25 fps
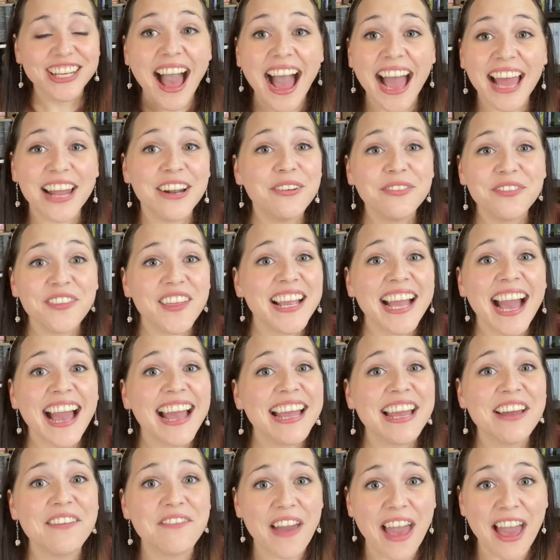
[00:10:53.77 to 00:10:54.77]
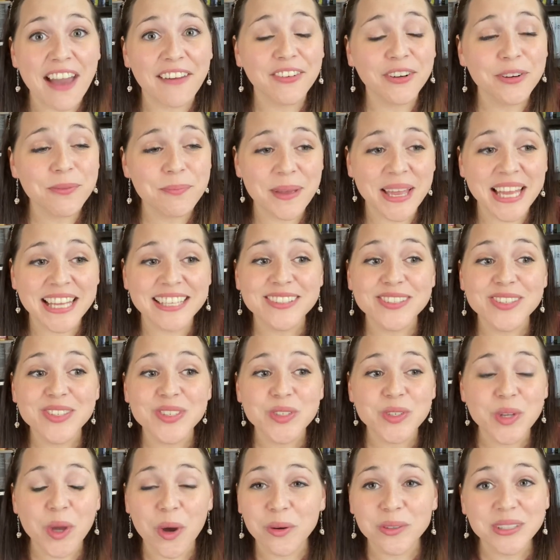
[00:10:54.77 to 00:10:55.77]
I don't think I have ever been
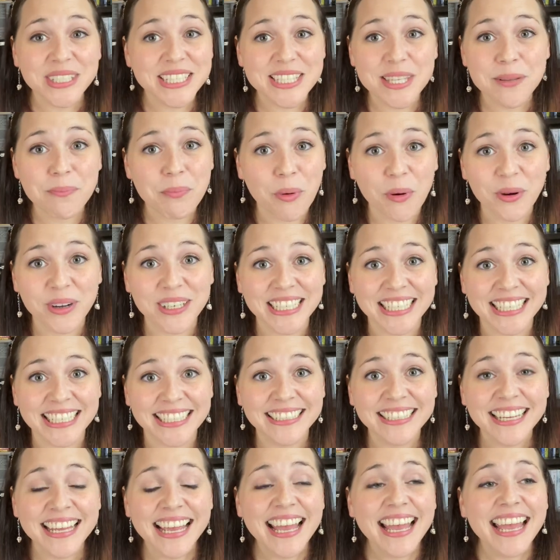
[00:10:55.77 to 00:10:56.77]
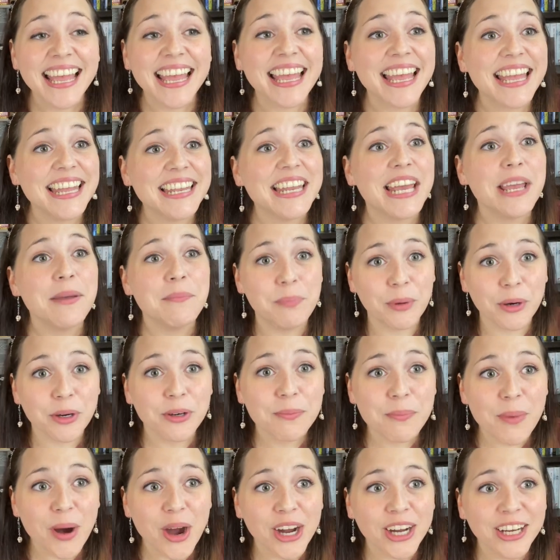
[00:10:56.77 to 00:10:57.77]
so disappointed in a
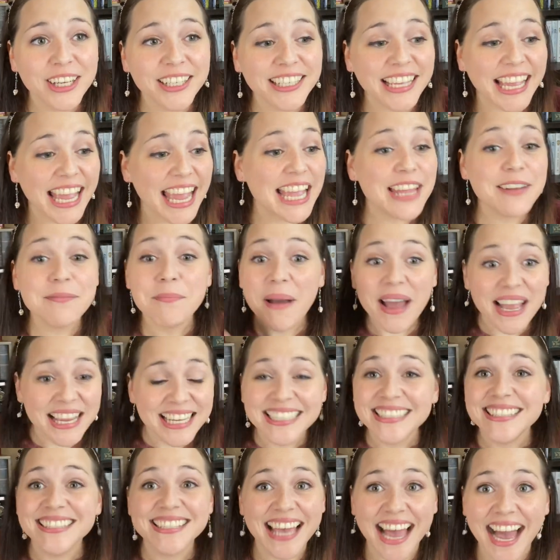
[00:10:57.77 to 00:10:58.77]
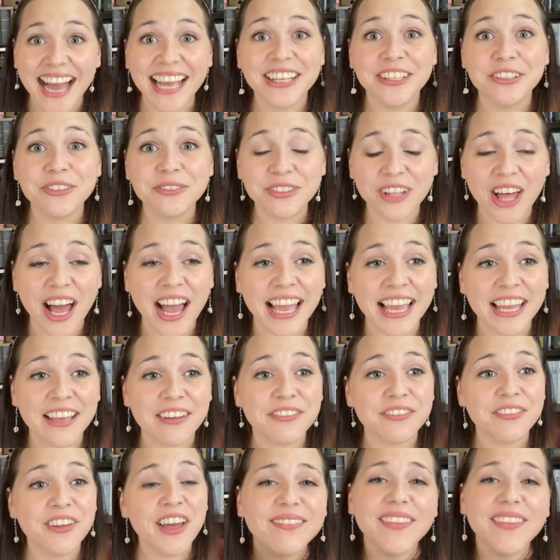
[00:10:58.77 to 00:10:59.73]
bookmark in my entire life.